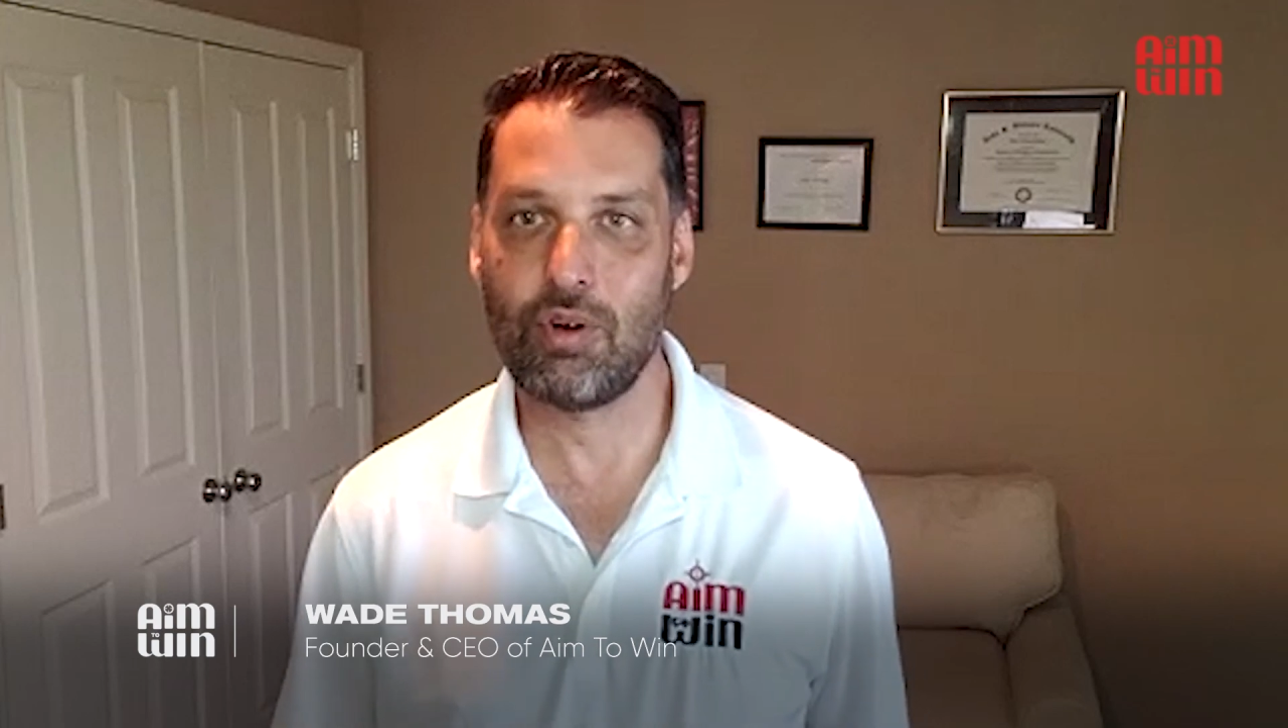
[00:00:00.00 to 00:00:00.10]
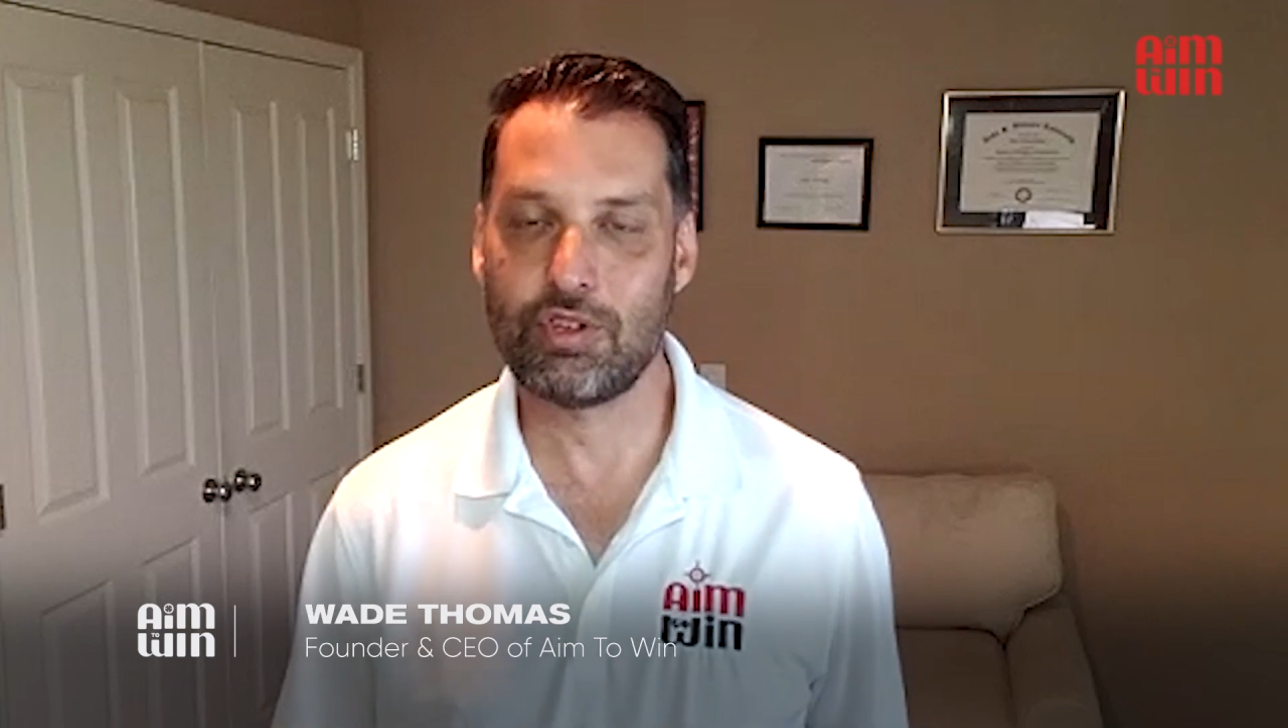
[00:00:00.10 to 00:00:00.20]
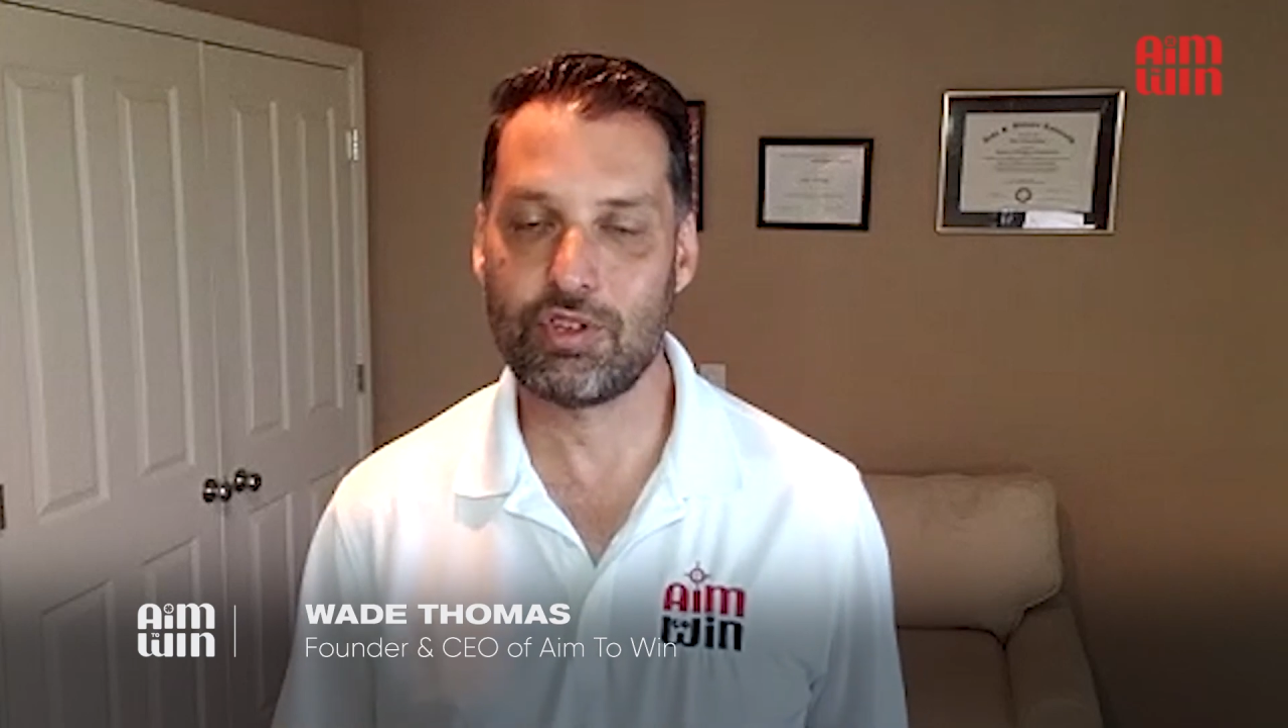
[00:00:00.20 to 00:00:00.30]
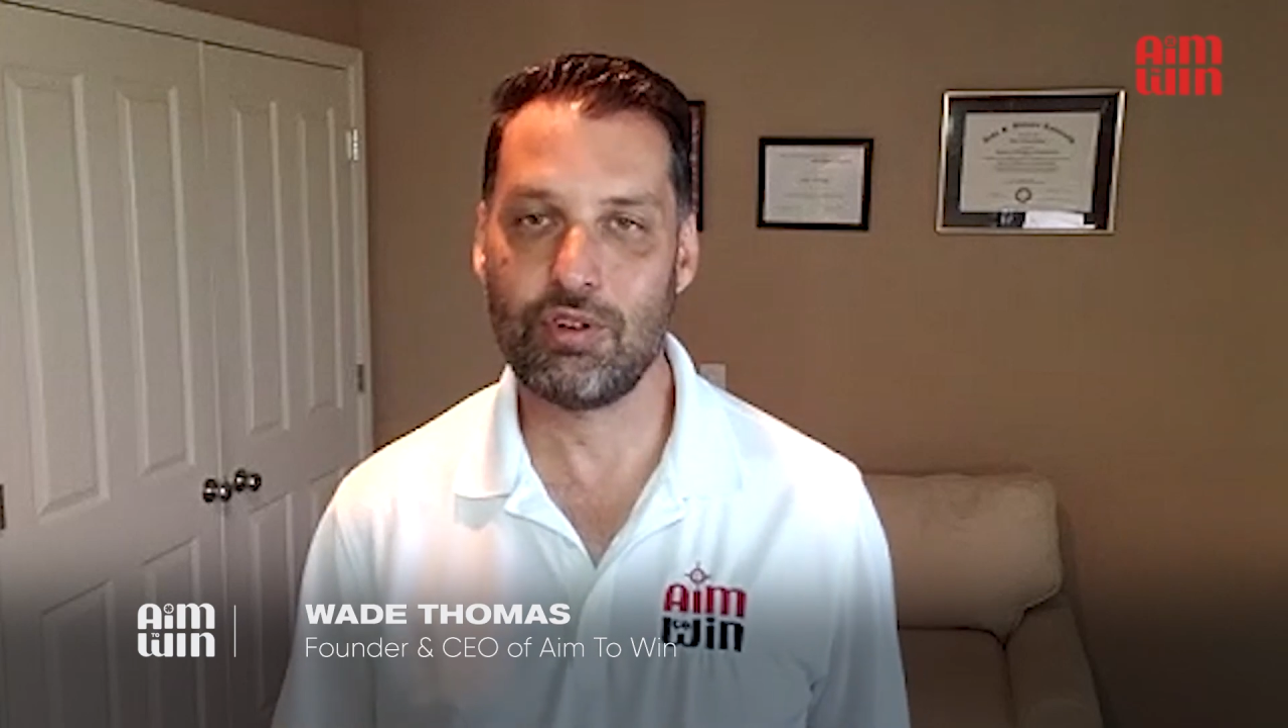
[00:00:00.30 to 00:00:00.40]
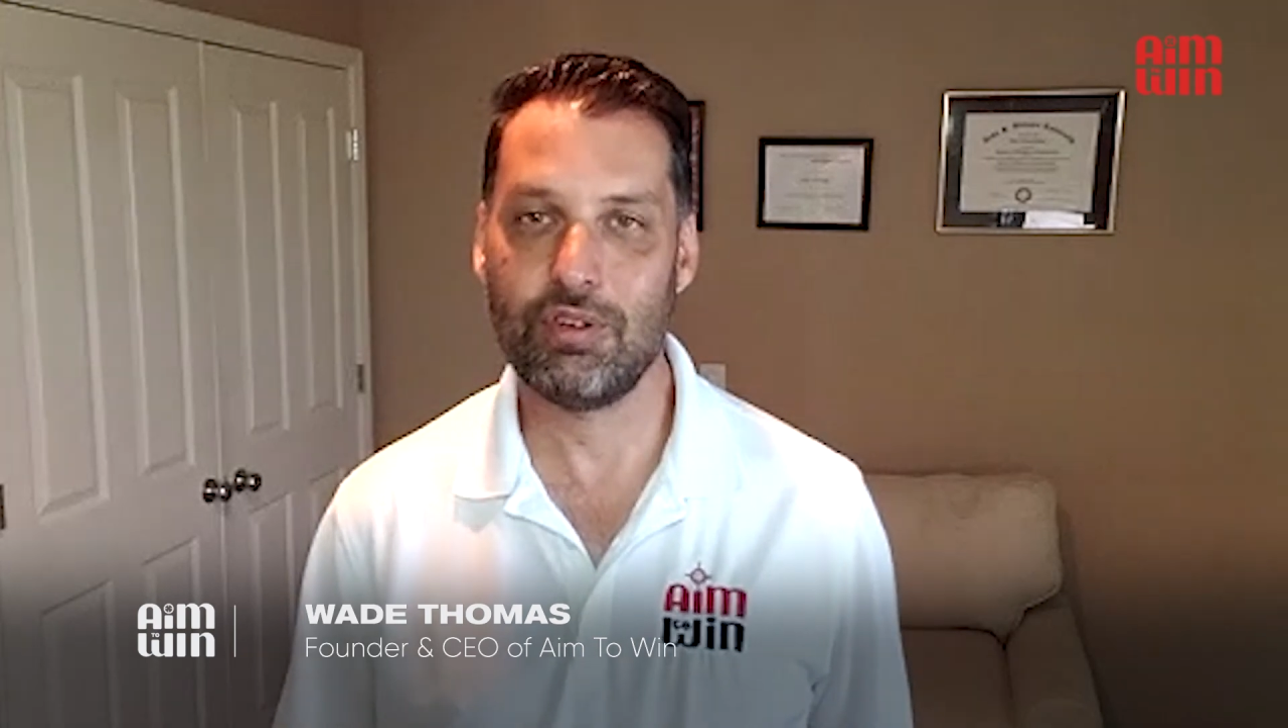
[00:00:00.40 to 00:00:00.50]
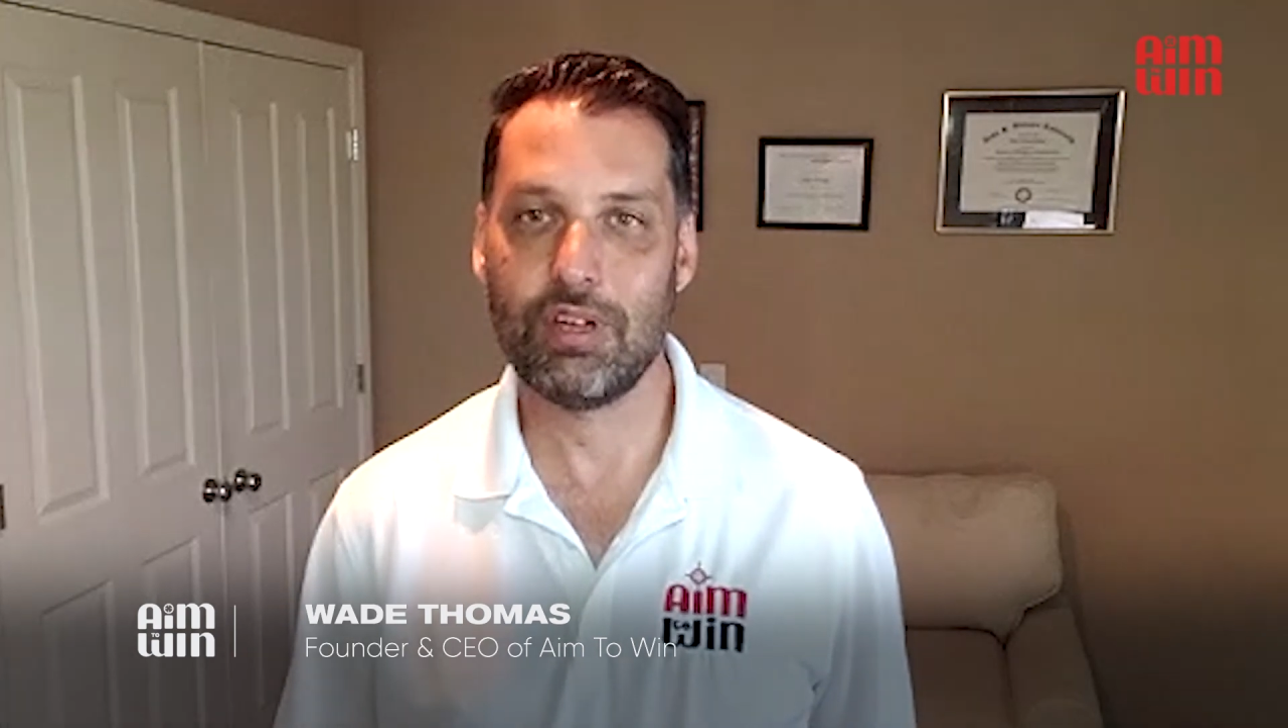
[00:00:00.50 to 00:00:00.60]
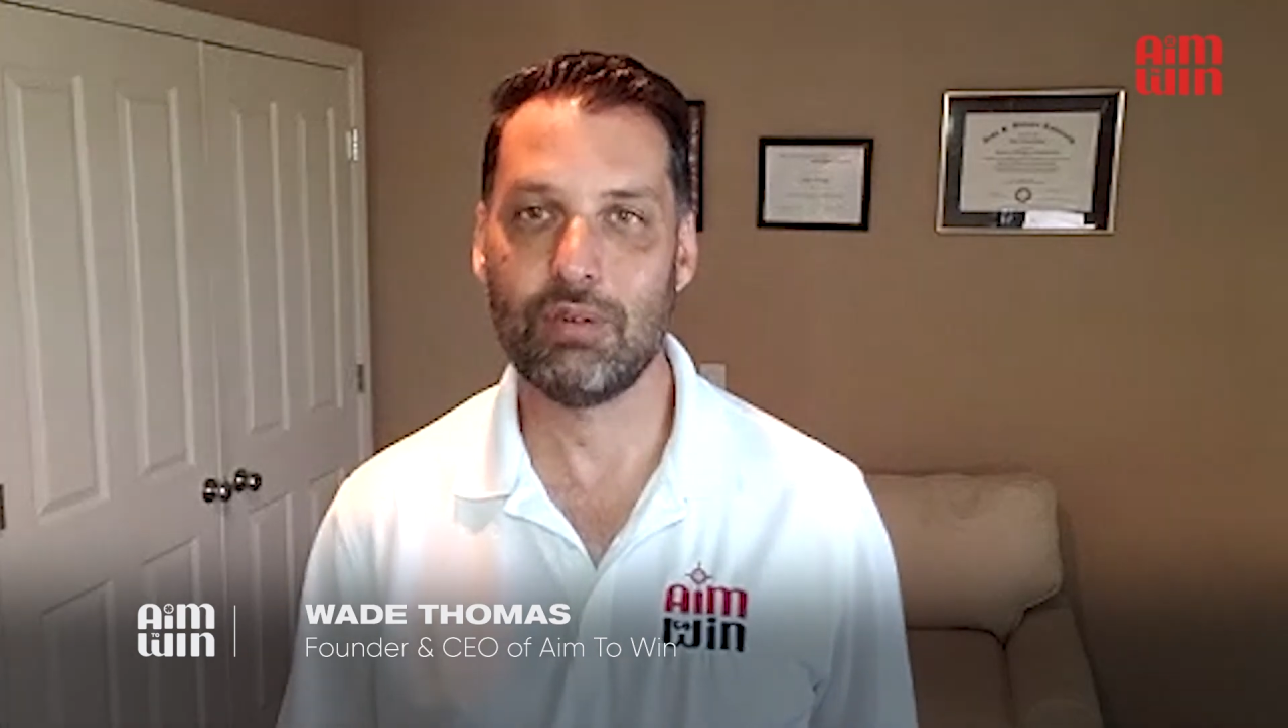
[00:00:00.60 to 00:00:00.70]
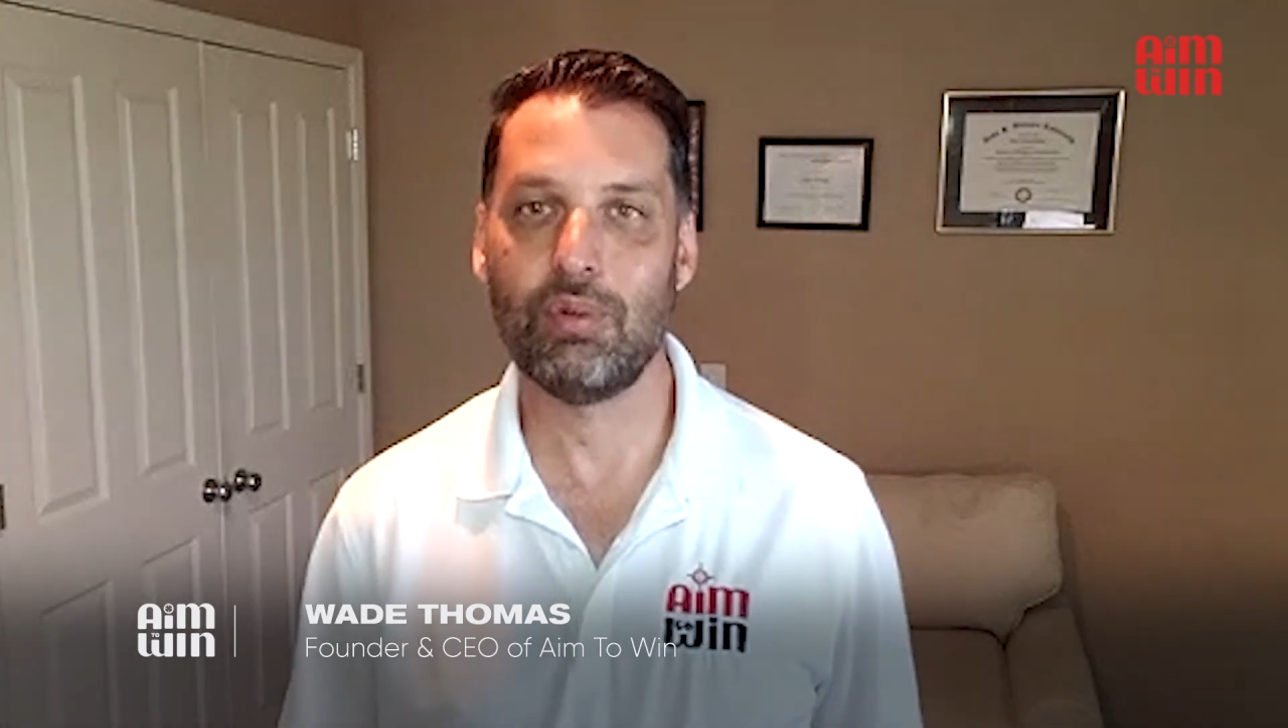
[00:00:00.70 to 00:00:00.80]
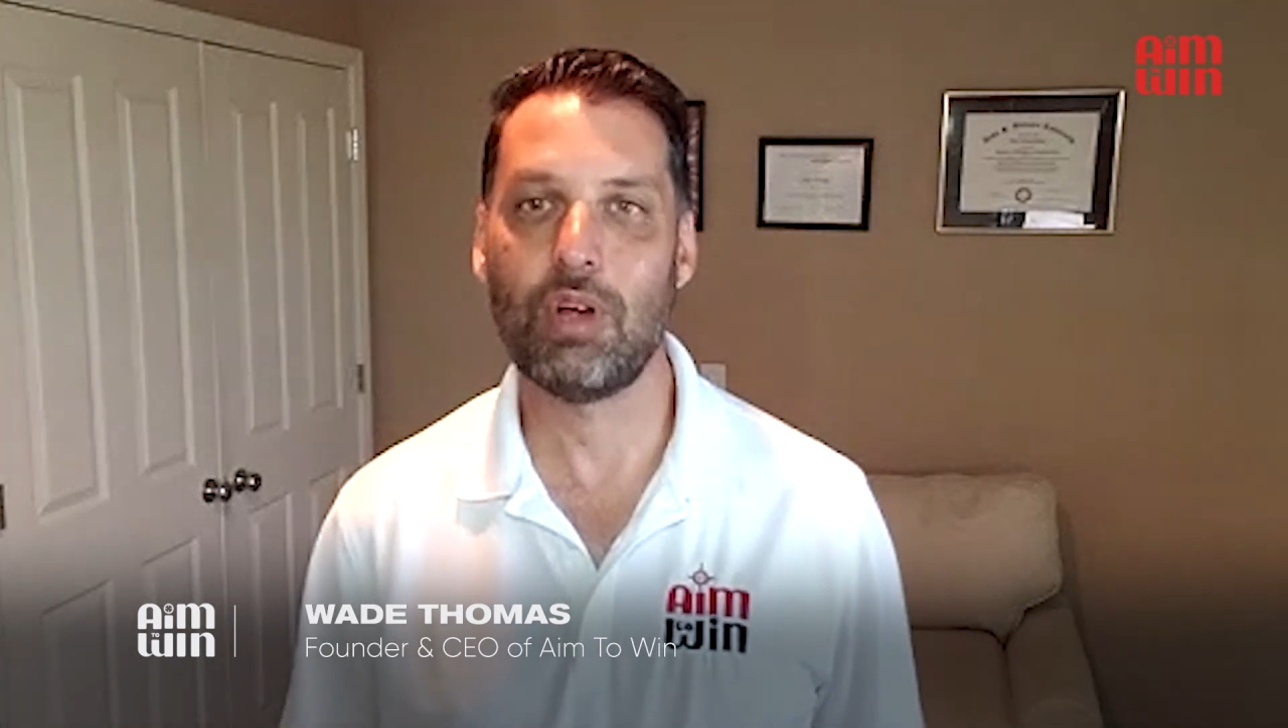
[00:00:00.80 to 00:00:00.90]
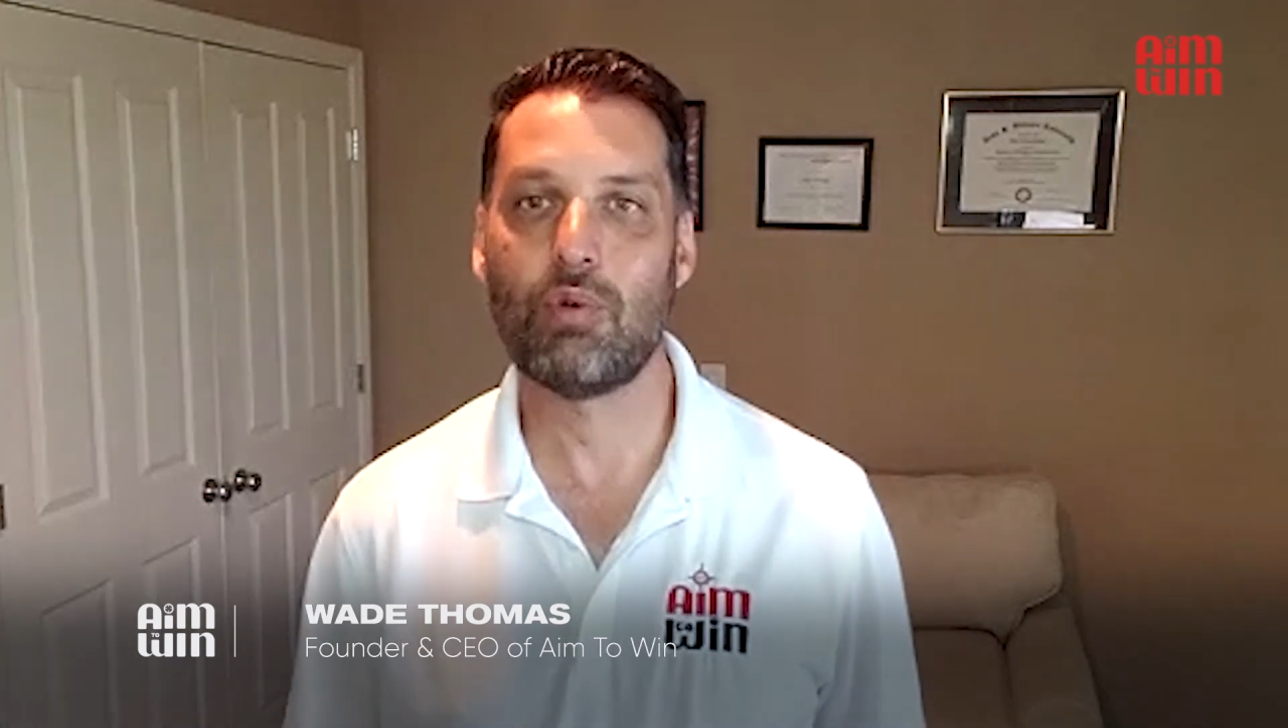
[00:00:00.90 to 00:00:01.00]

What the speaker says: culture and really